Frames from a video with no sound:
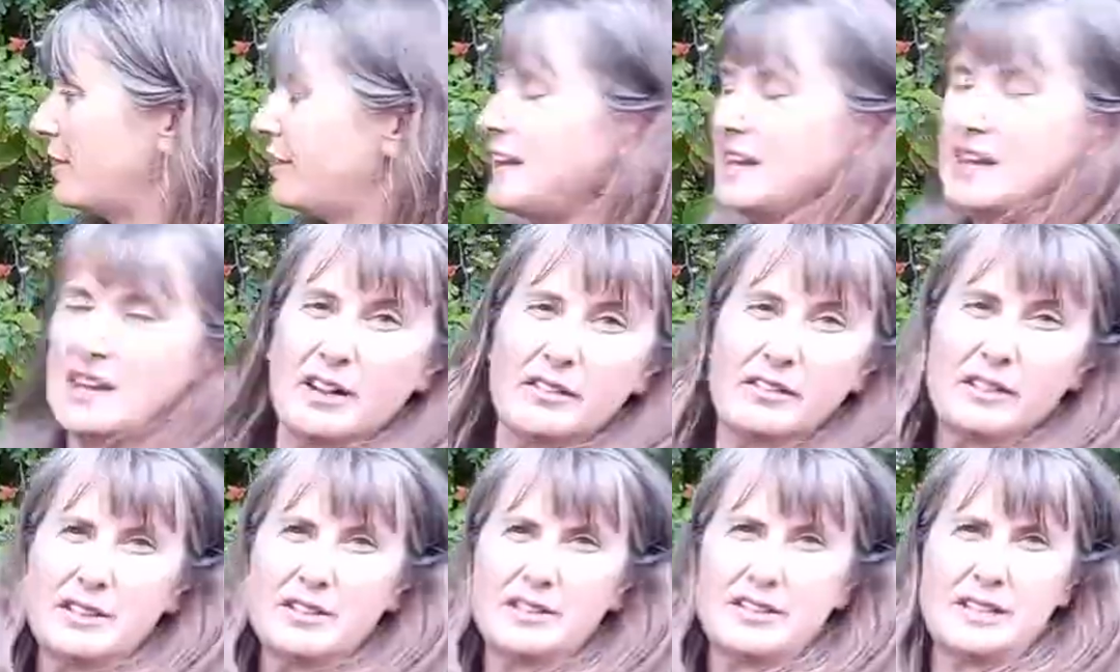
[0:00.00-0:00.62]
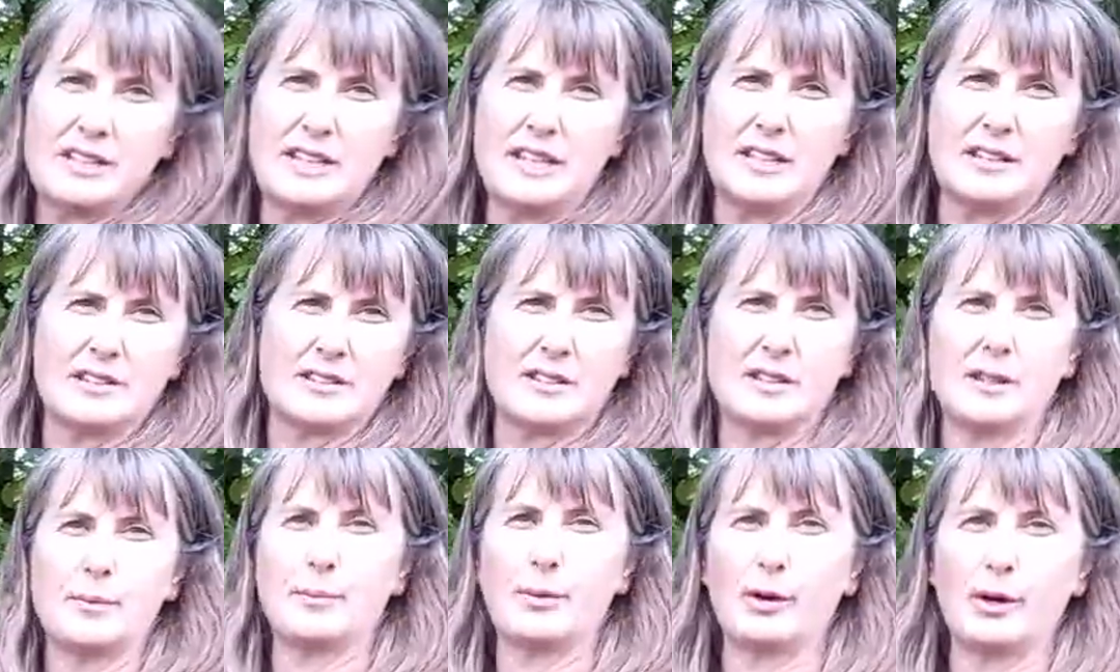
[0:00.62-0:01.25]
thinner underneath,
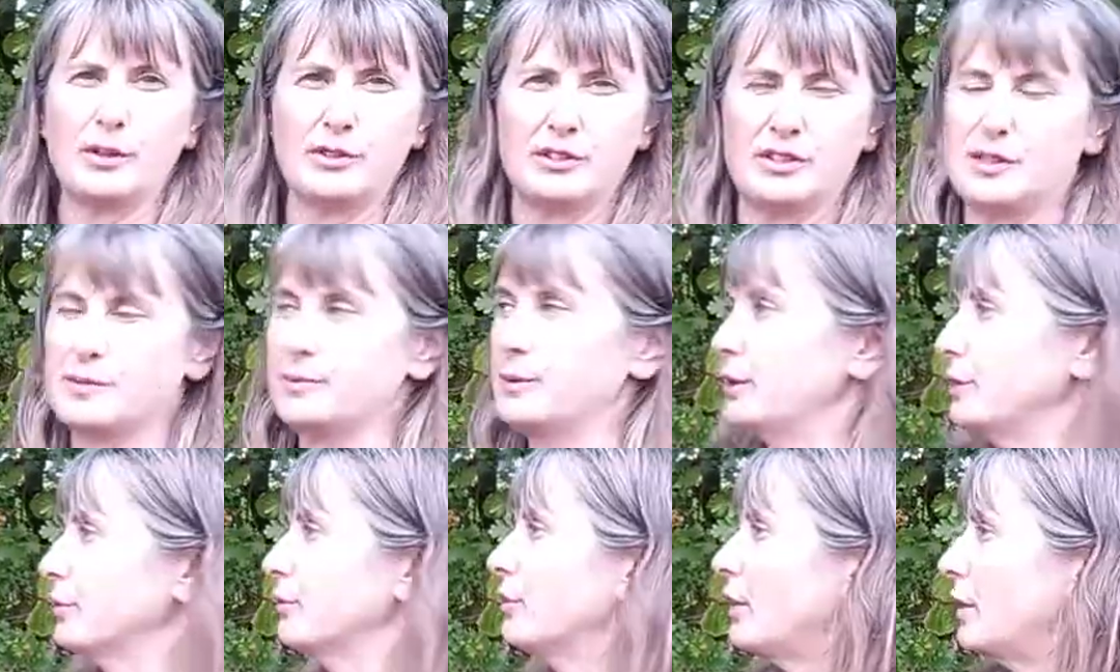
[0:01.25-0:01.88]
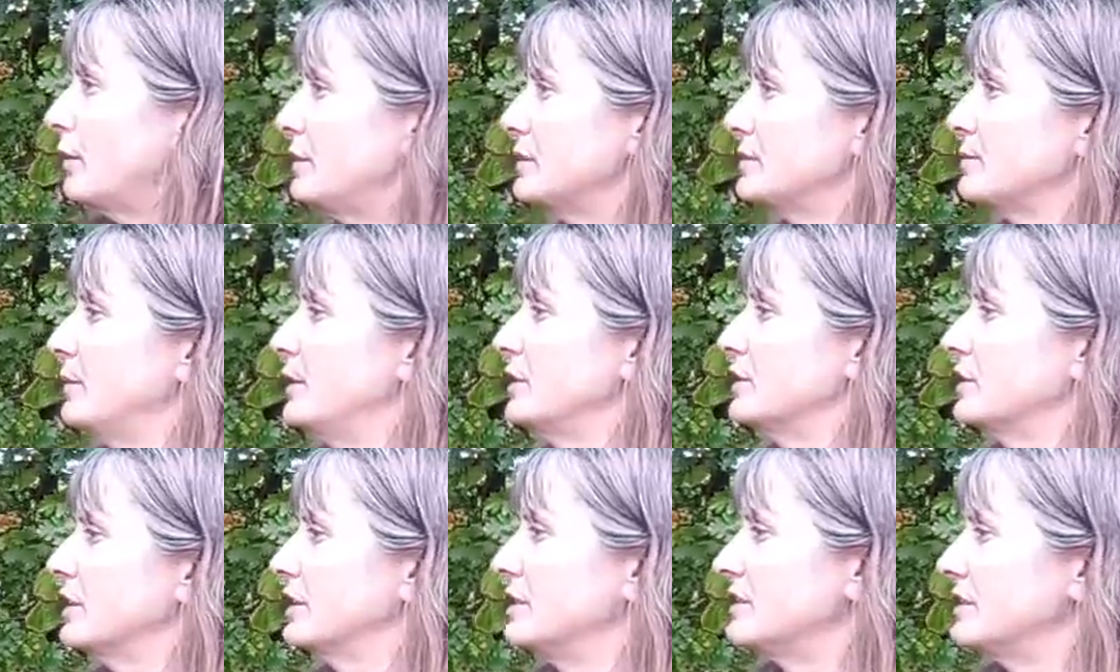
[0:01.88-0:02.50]
so the branches won't grow as
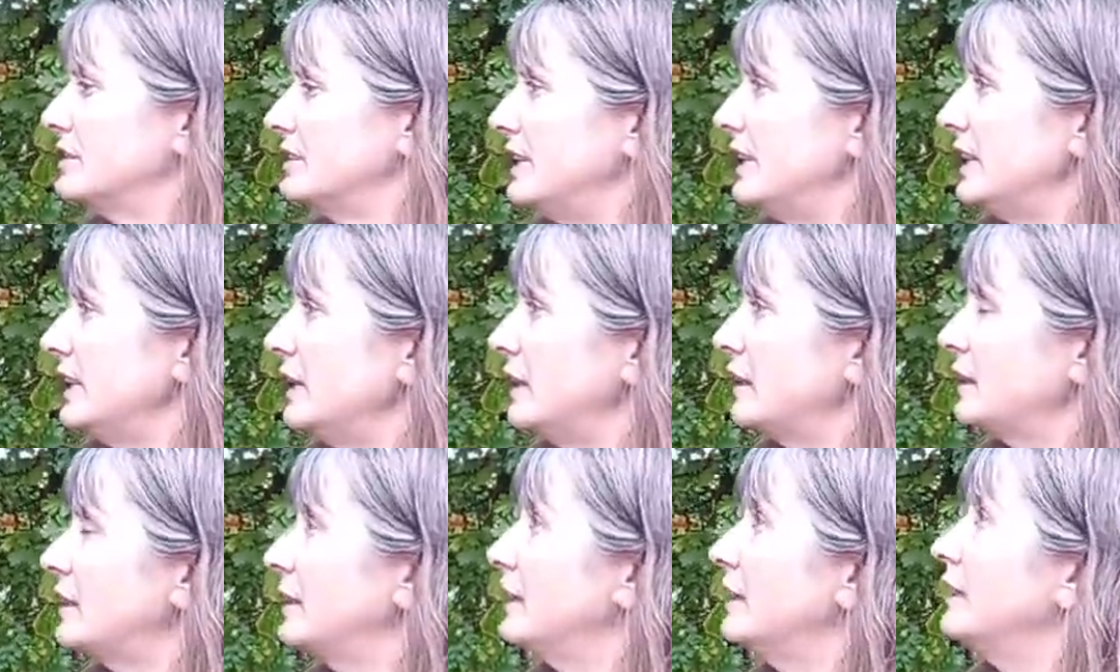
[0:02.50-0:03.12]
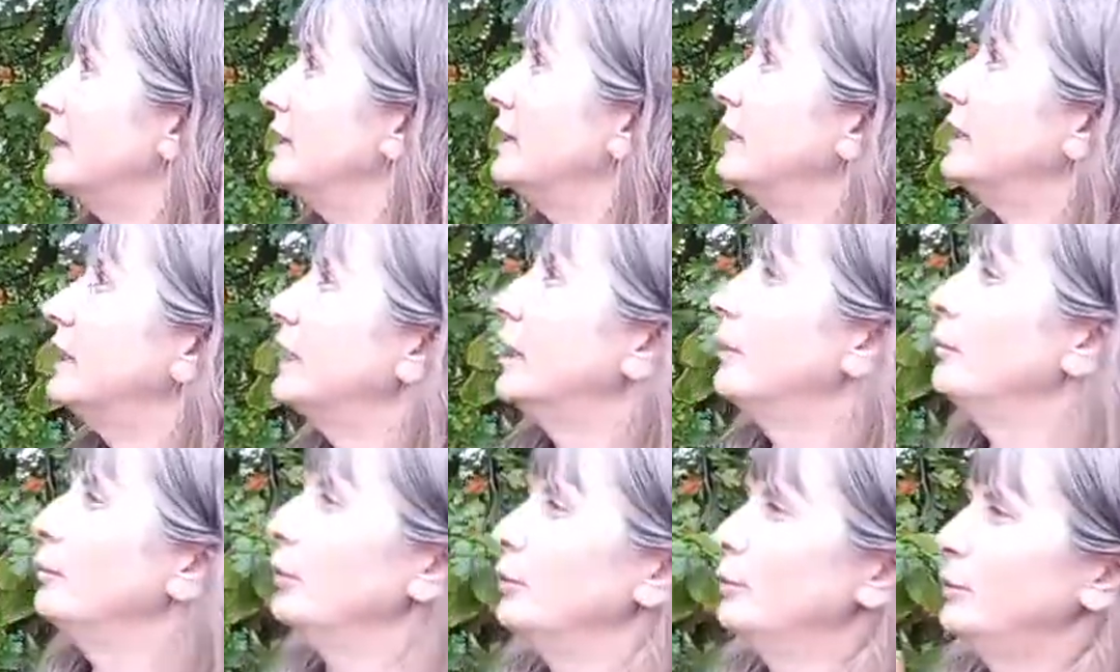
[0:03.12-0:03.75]
much underneath.
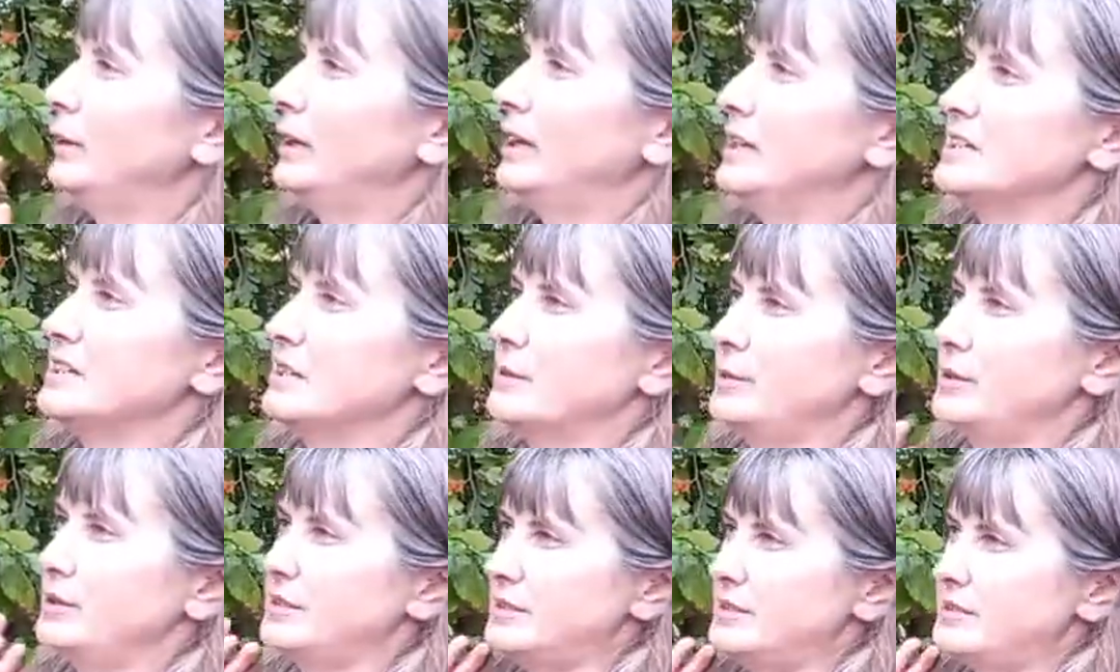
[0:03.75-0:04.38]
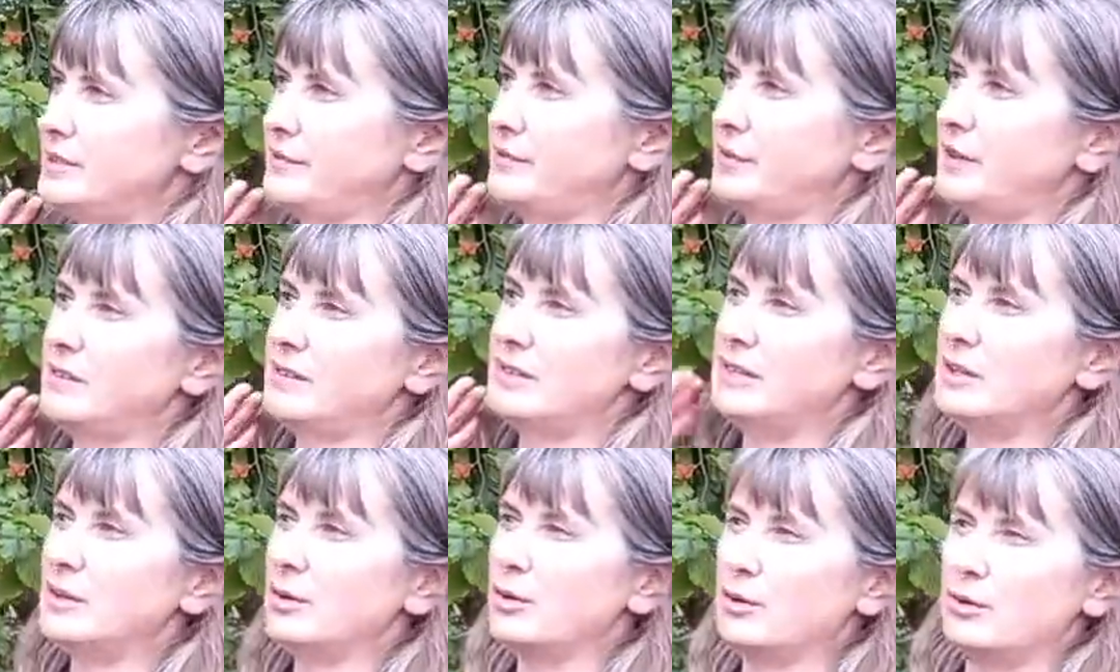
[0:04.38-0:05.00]
And what we'll end up with is a
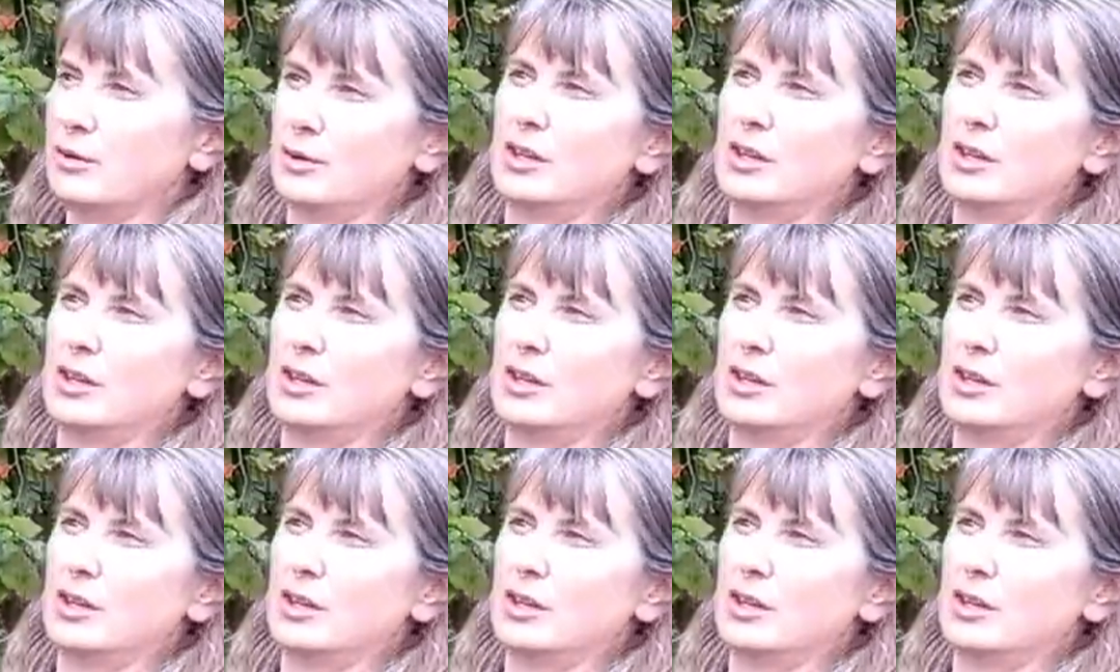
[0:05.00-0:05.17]
very long